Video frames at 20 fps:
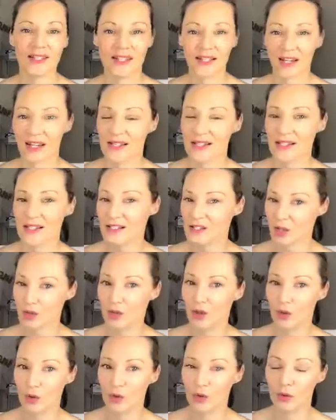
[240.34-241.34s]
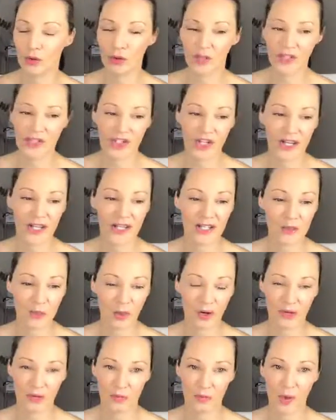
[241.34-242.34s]
DeLacy's on the call, and Jenny's
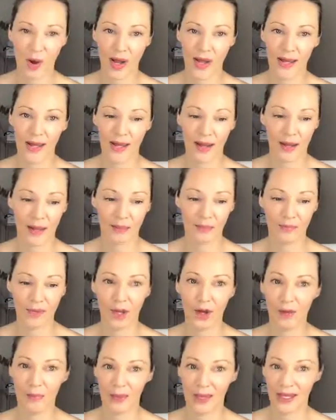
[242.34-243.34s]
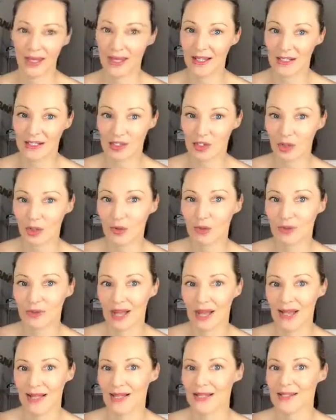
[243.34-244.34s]
one of my VIP Inner Circle
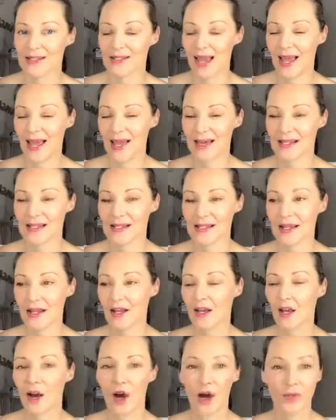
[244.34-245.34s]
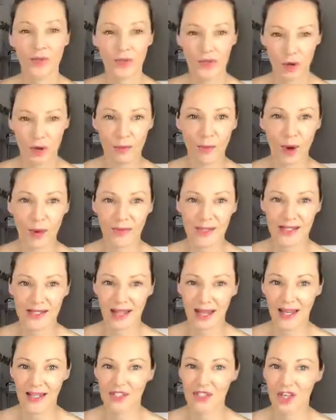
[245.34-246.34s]
ladies, and I hope you don't mind me
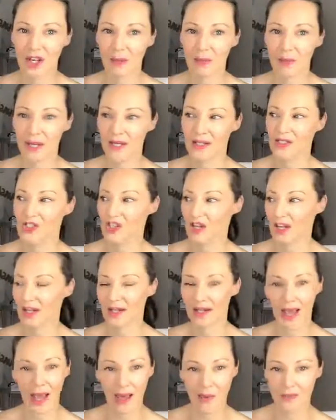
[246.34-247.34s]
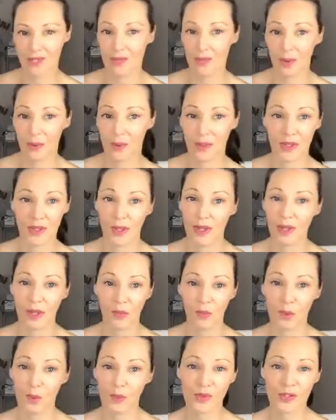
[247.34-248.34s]
saying, Jen, but Jen came to me with
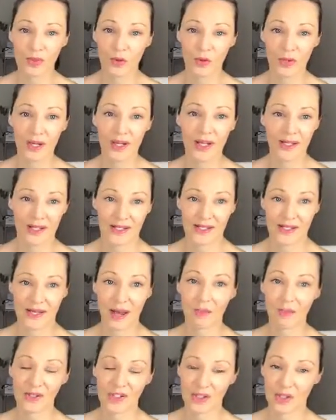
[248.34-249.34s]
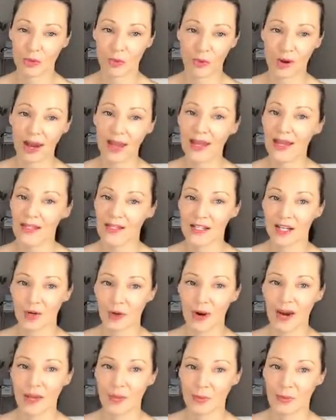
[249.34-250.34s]
what was already an established brand, a
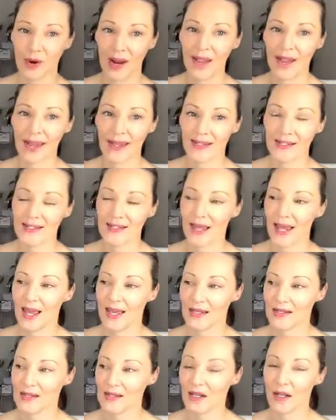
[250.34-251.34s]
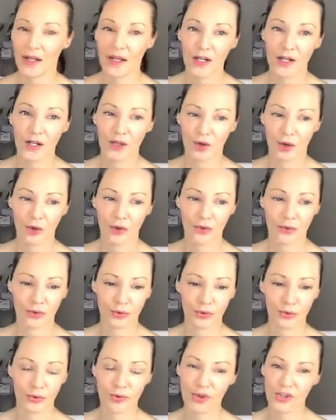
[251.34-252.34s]
great brand, and you know,
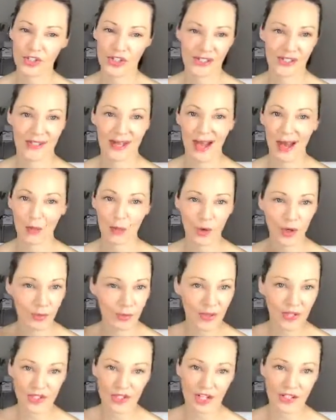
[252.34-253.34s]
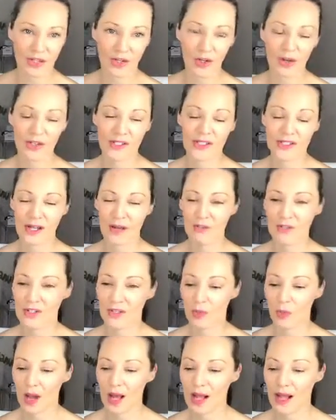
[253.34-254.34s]
through not just our work, but Jen's own stuff
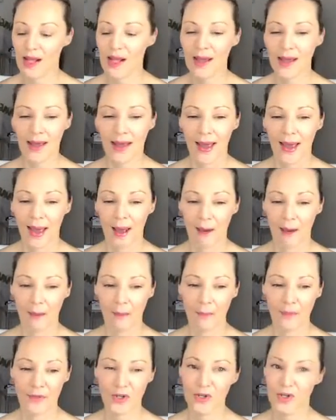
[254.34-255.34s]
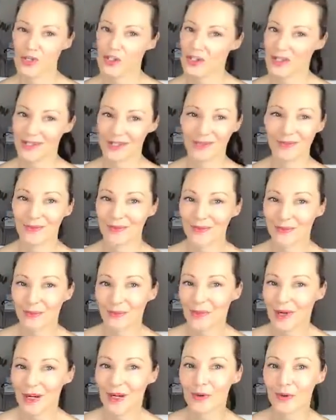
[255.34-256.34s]
as well. You know, she's
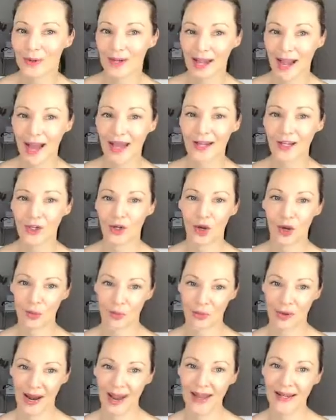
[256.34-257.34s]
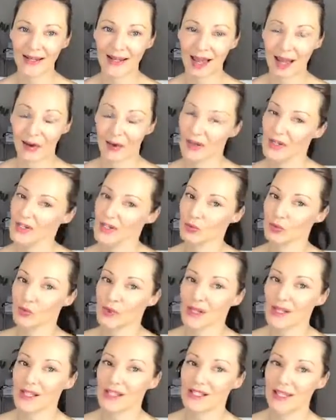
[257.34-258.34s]
recreated her brand now, and it's
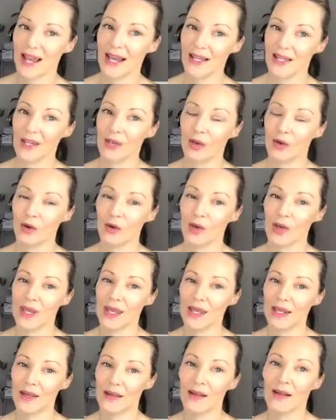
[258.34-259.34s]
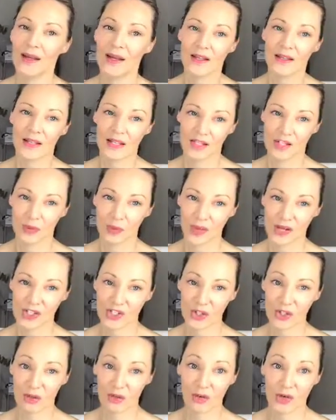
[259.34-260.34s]
really taking her in the
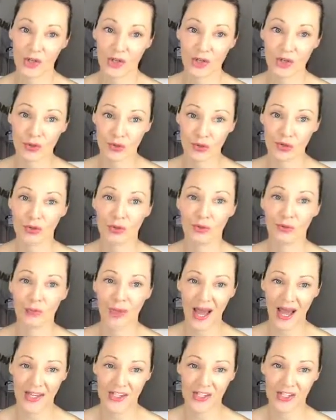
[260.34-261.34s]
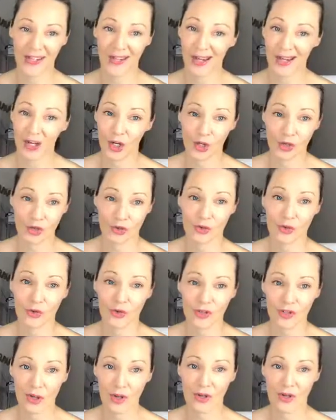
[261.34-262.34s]
direction of her true passion and her true
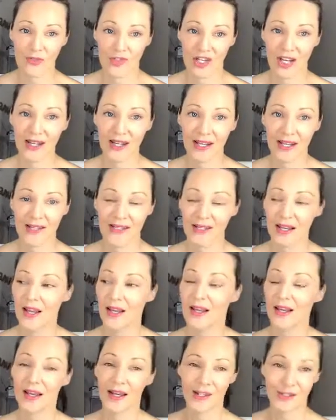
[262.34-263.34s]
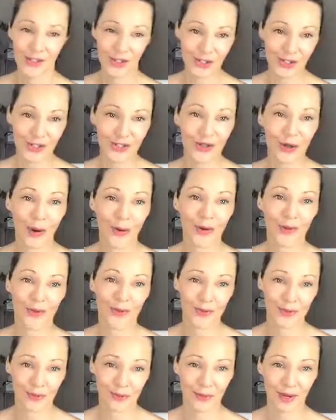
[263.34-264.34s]
zone of genius. And so she's going
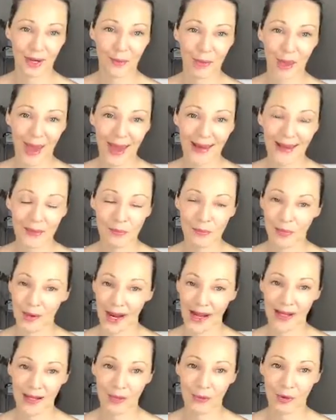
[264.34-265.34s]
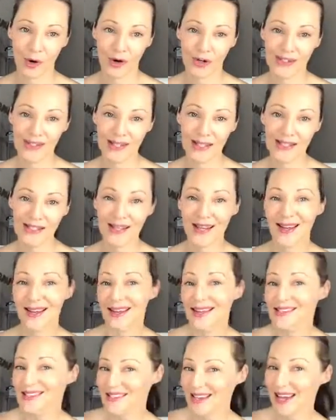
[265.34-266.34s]
through the rebranding process.
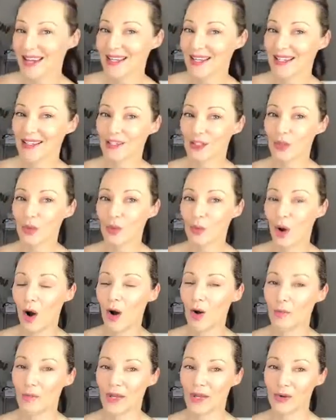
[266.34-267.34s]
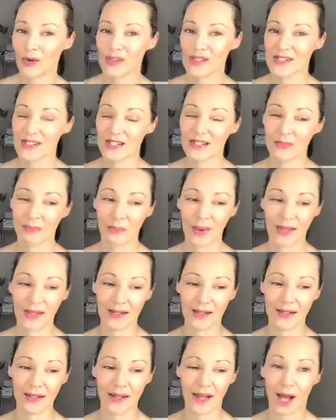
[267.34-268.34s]
It's taken a little while because there's
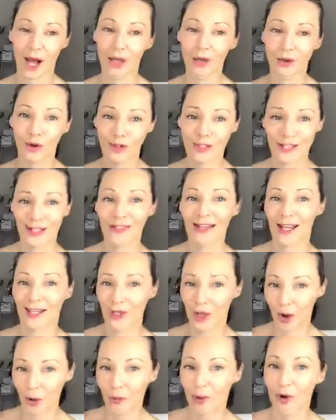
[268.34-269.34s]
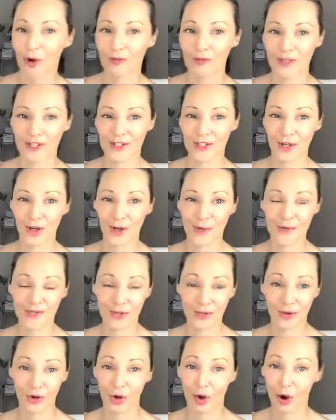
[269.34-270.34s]
been a lot to let go of in terms
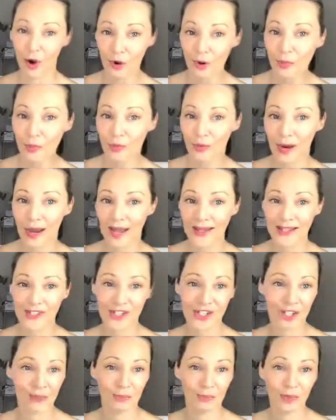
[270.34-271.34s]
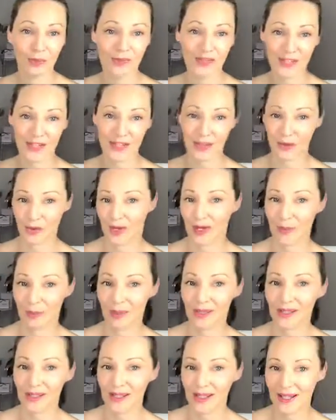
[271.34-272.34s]
of her old brand, and she built such
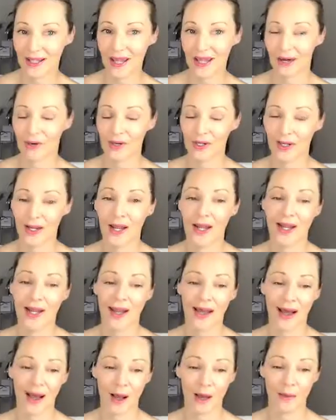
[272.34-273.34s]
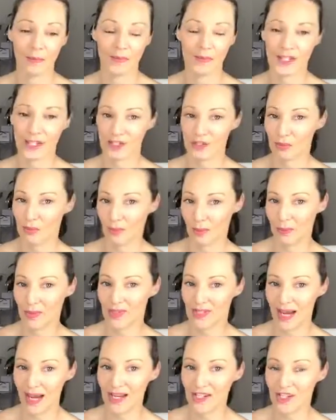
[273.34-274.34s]
credibility there and such a
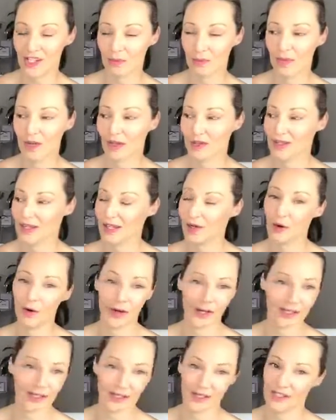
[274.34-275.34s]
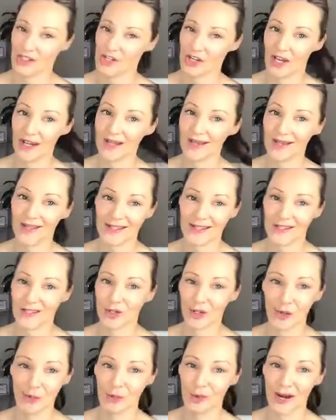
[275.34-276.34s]
reputation. But I think, honestly, Jen, this
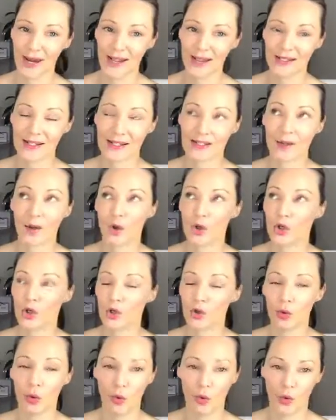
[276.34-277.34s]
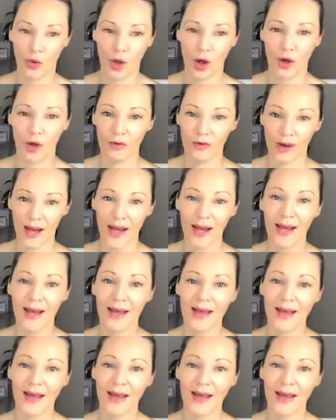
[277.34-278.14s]
new brand is you all over.